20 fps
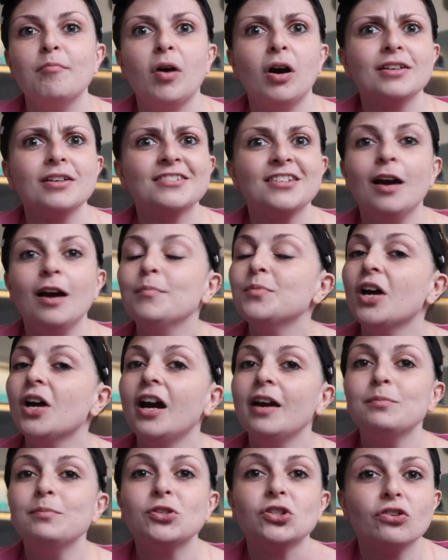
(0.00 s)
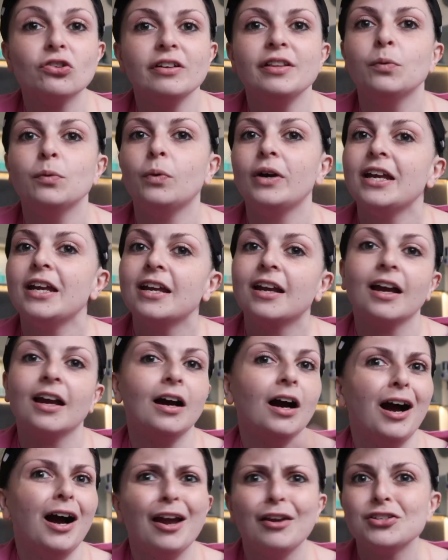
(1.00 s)
Sometimes during the week
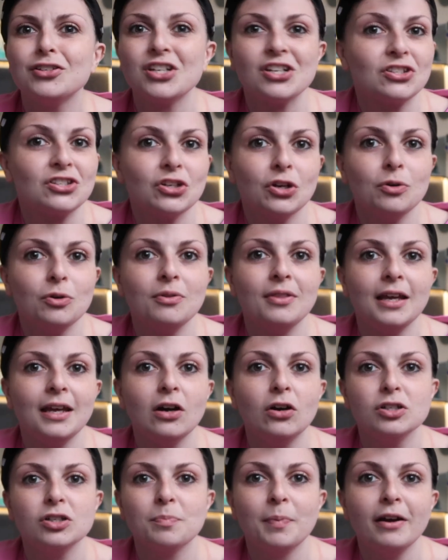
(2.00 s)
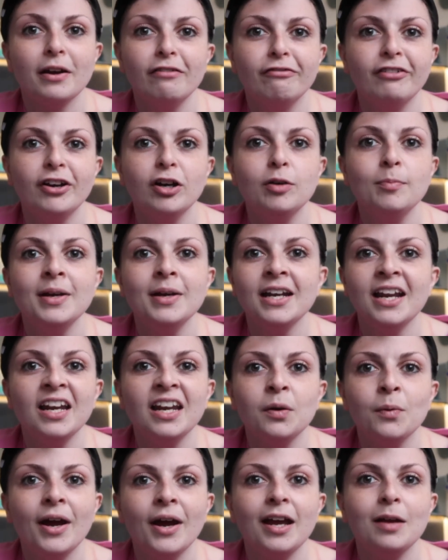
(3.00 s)
I just do the odd bit of filming
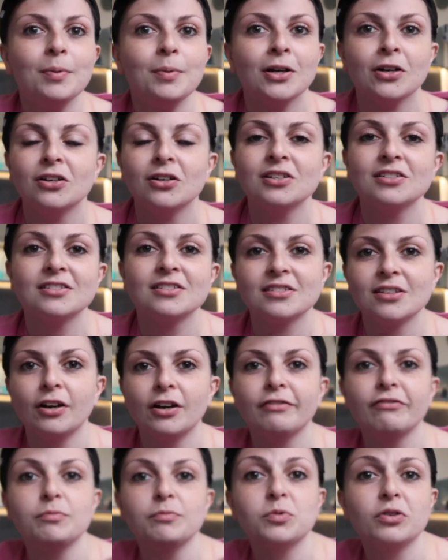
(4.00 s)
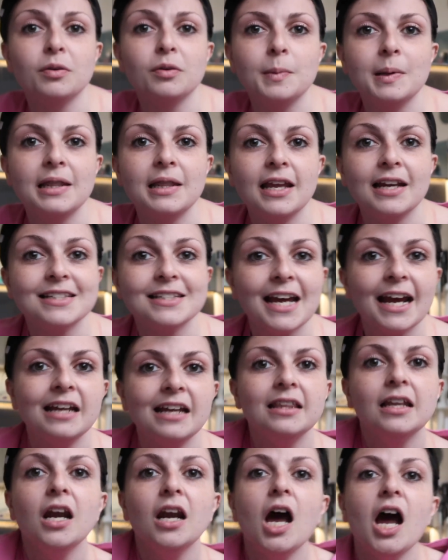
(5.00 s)
anyway, because if I'm doing a day in
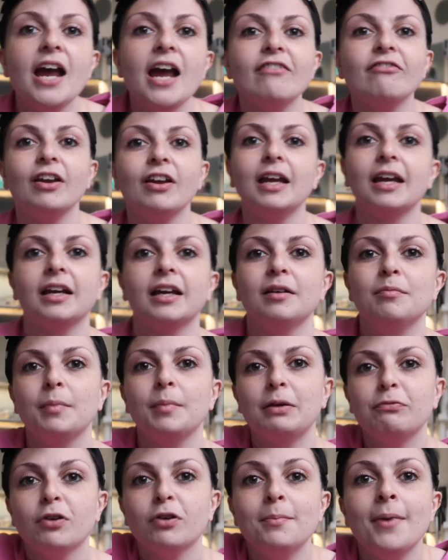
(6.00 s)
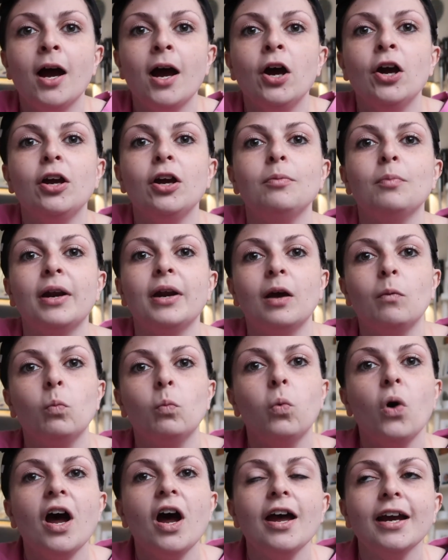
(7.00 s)
the life, it can be from home when I'm
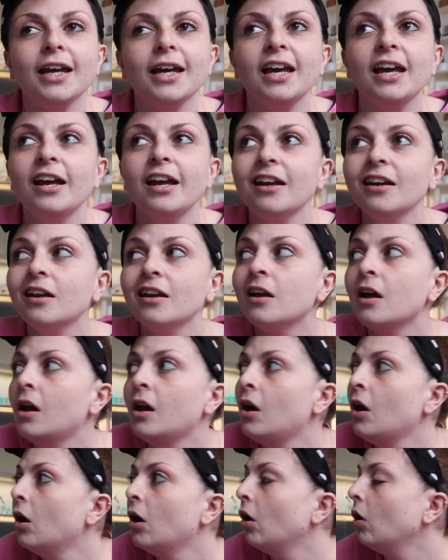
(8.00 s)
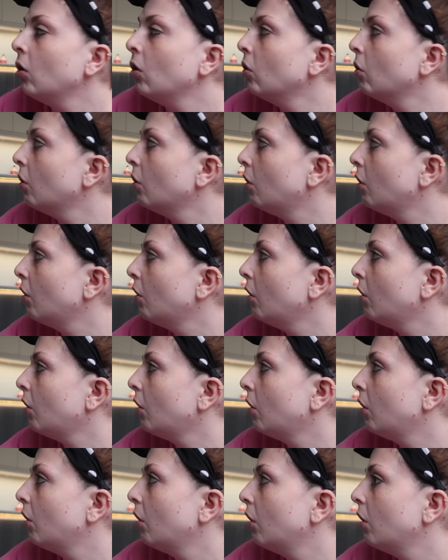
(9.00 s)
working
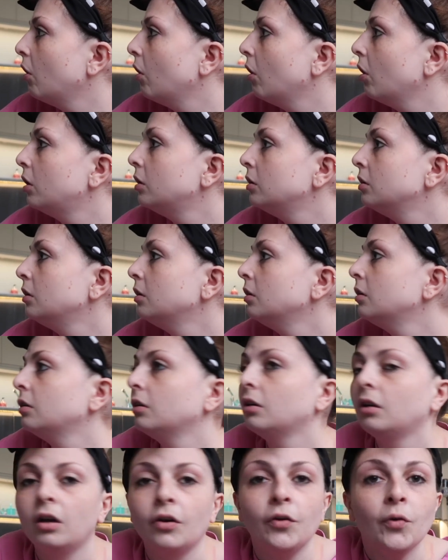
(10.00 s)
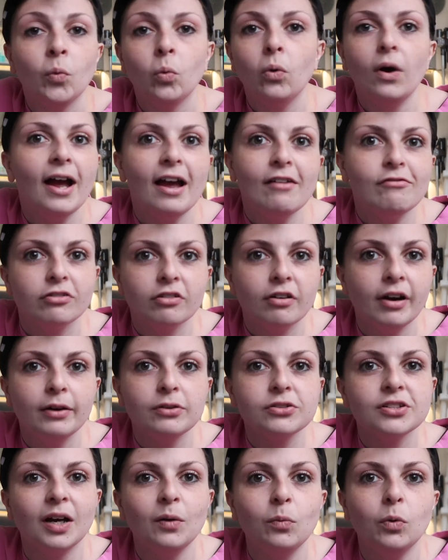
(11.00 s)
or whatever
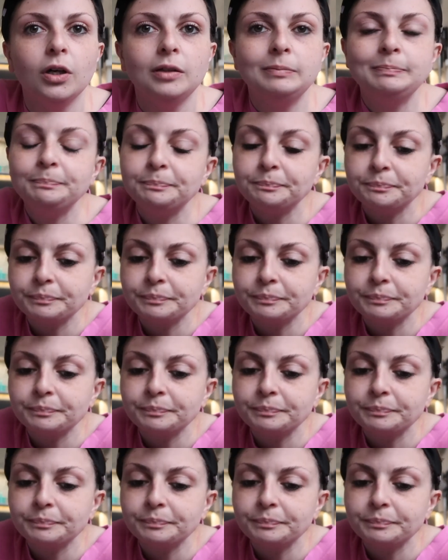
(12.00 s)
else I want.